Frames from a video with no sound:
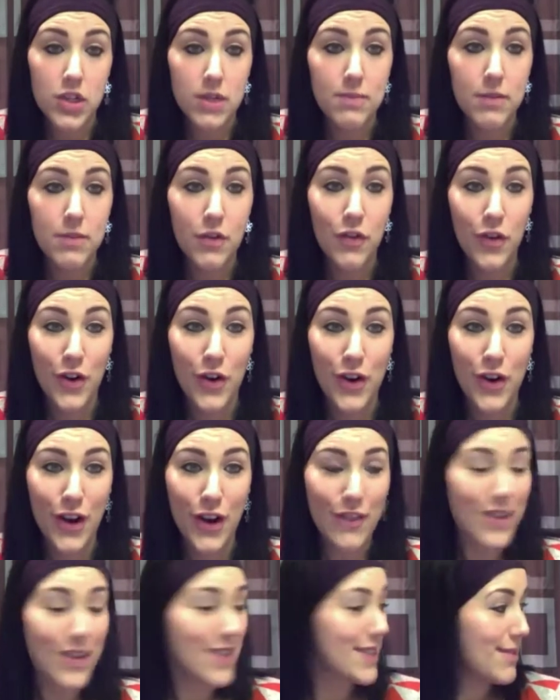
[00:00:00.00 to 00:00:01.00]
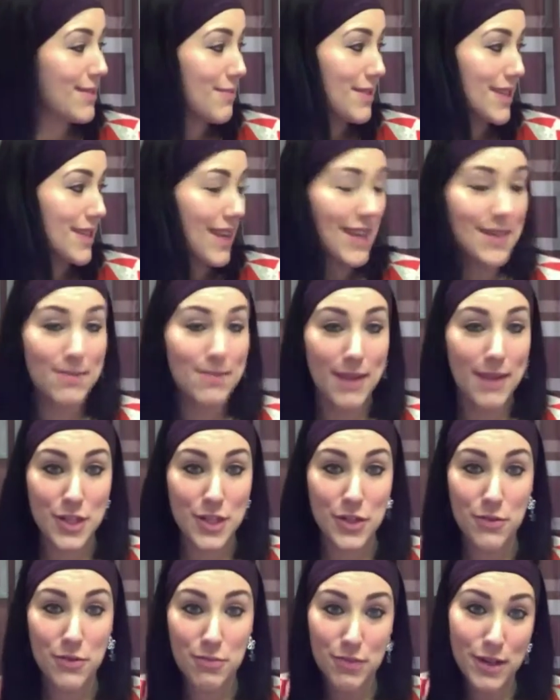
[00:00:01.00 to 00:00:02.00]
them before, obviously, besides my
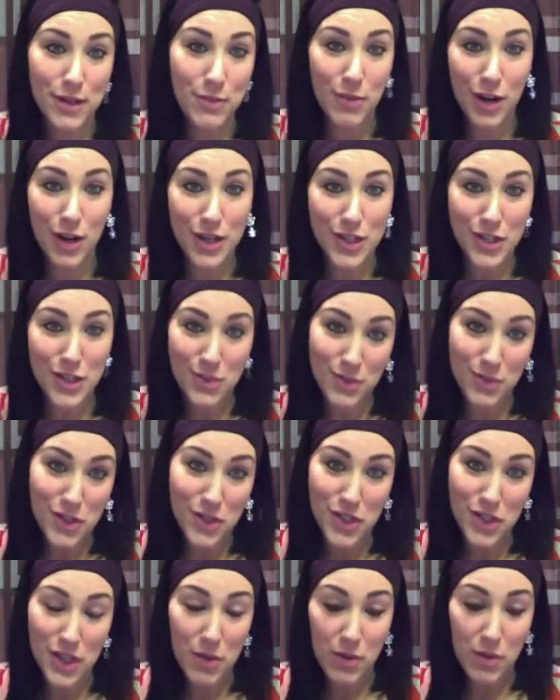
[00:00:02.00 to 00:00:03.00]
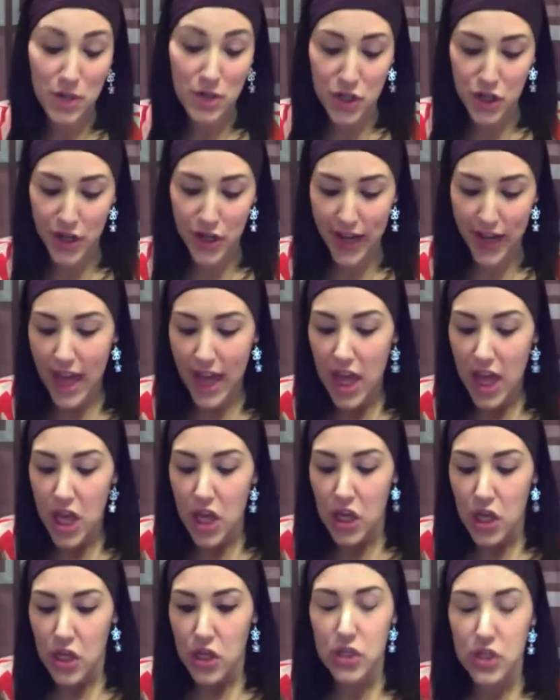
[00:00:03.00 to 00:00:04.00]
two pre-washes, which they weren't dirty.
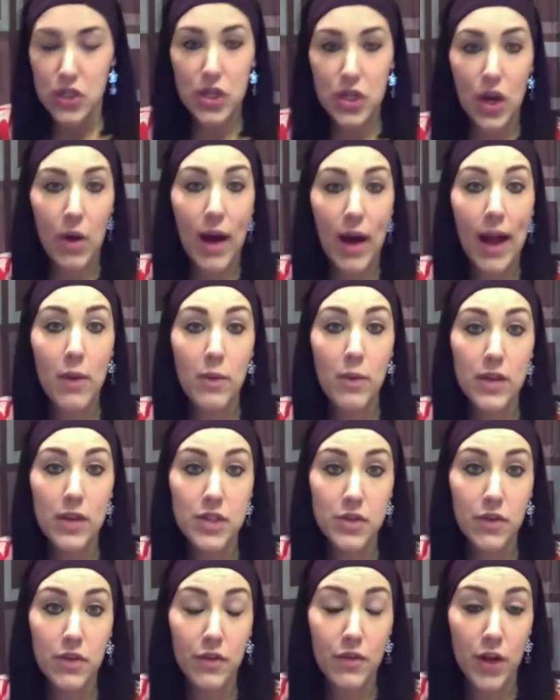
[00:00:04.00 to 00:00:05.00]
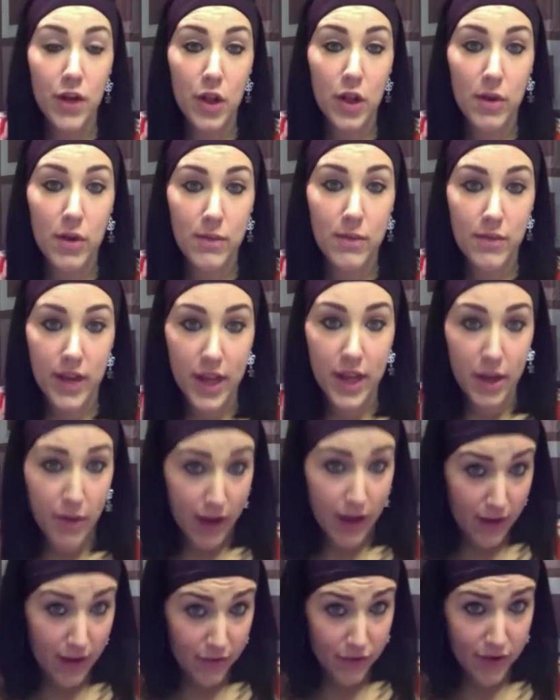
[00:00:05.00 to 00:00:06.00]
So I will do a follow-up video
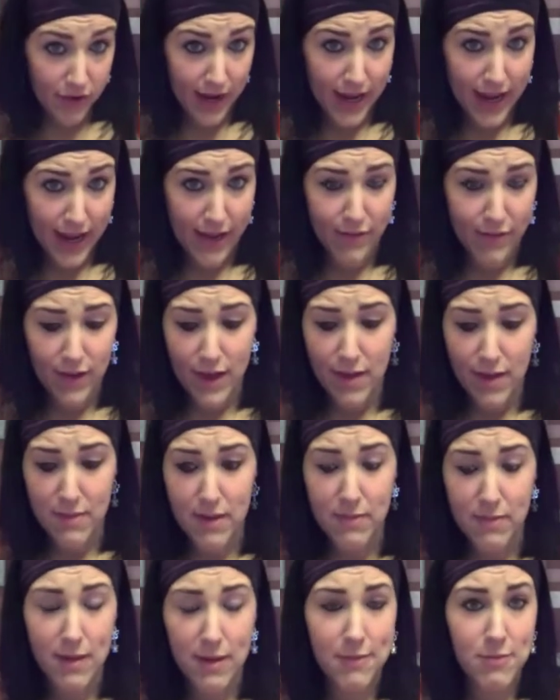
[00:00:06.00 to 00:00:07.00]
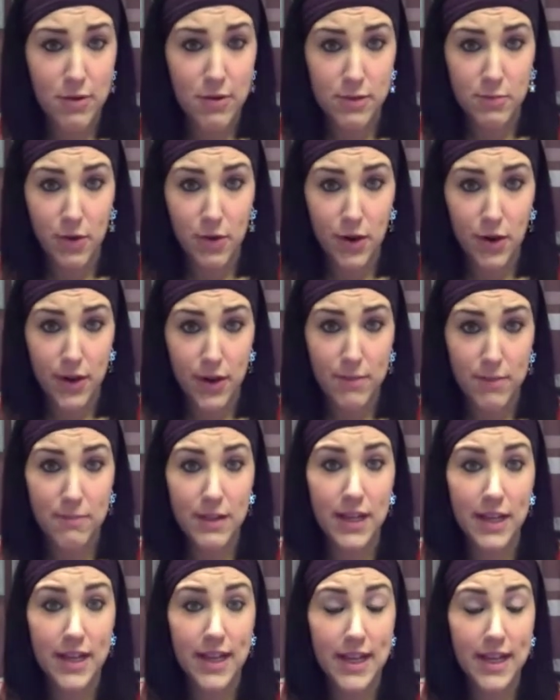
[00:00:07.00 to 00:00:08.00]
after I have him and my postpartum
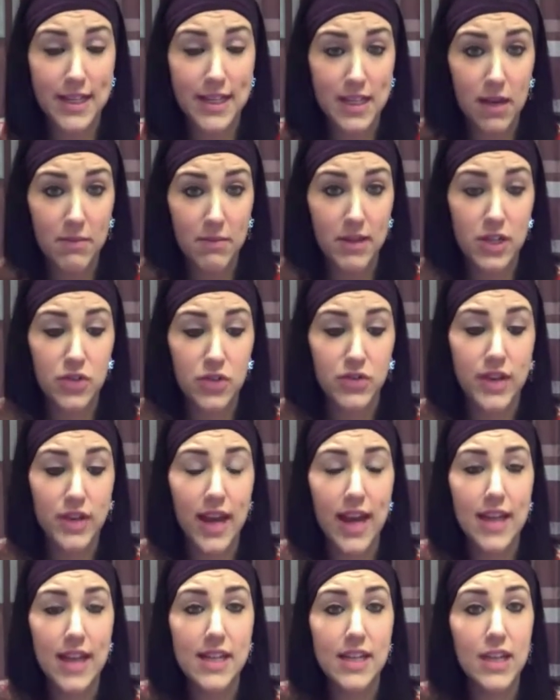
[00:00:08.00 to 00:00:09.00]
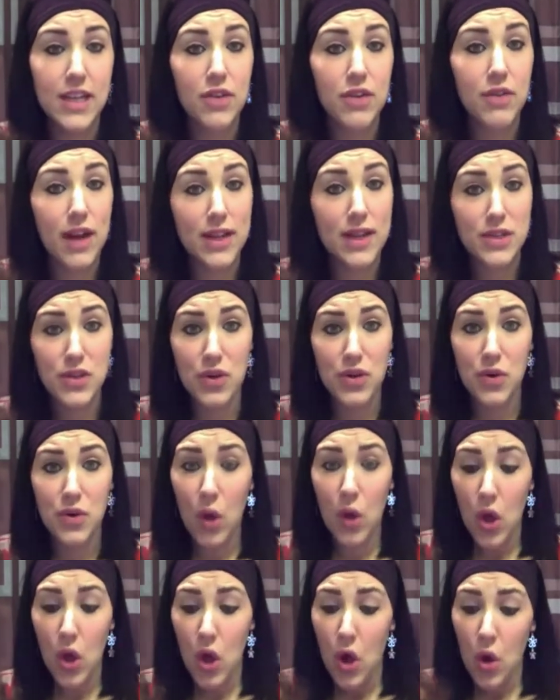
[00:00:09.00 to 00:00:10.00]
bleeding is coming to an end. Let you guys know
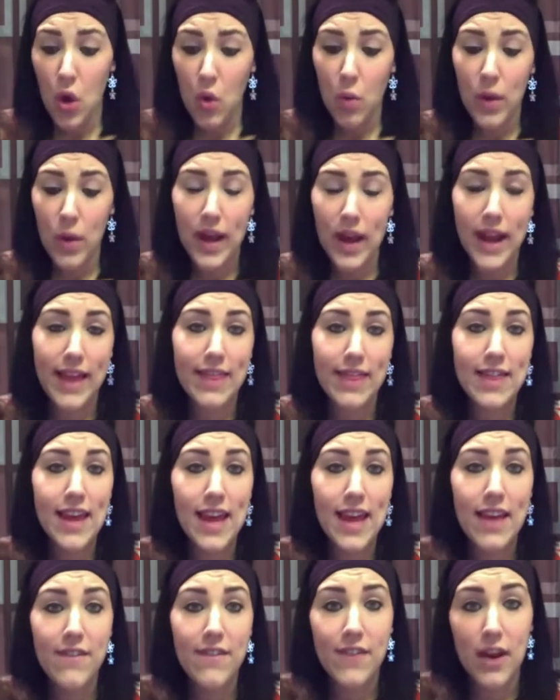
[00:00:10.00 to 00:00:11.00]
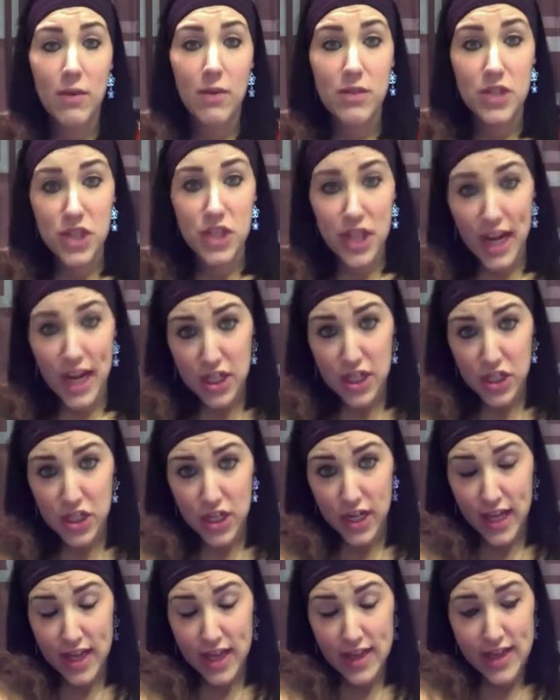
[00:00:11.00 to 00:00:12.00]
what I think, if I would change
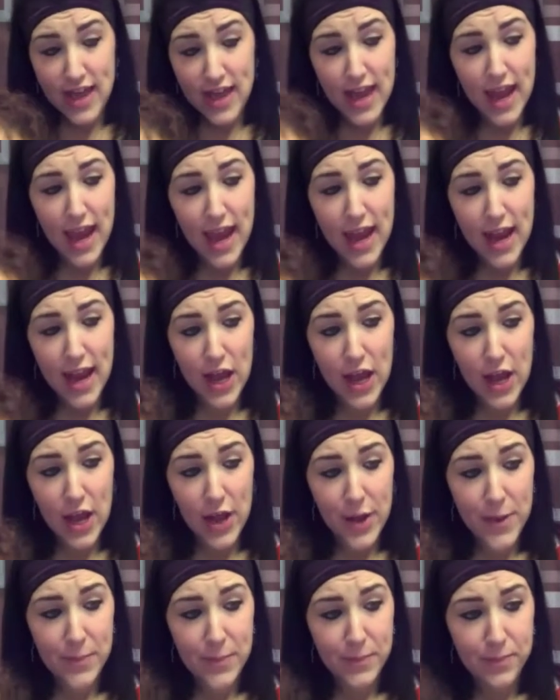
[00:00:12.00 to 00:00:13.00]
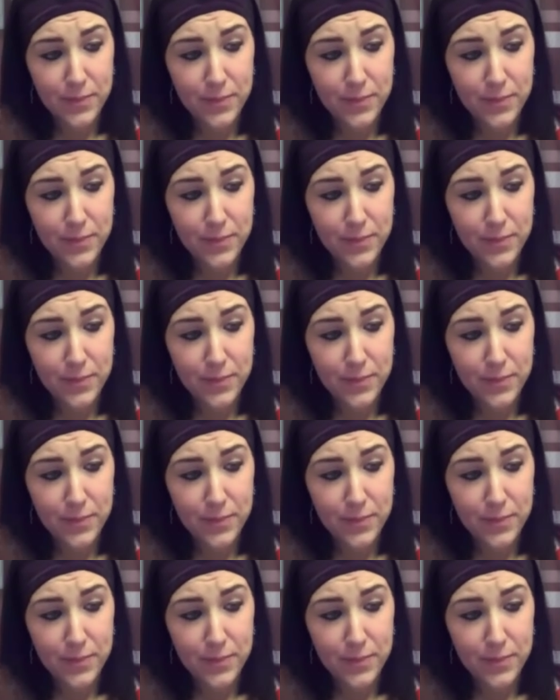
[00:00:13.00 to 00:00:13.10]
anything, um,